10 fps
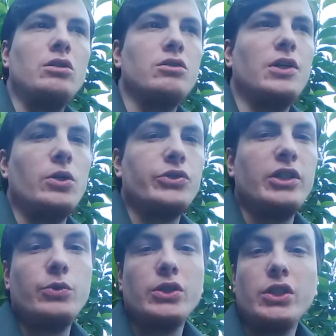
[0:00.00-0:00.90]
As far as
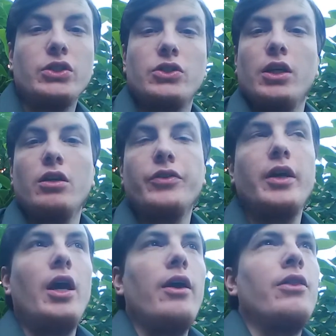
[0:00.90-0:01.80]
he was concerned,
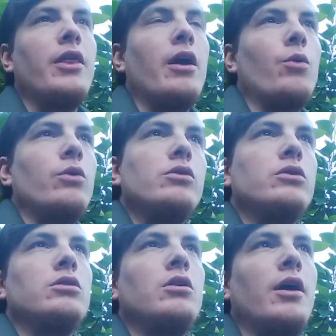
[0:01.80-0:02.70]
there
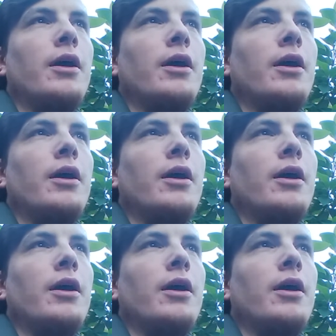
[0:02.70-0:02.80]
was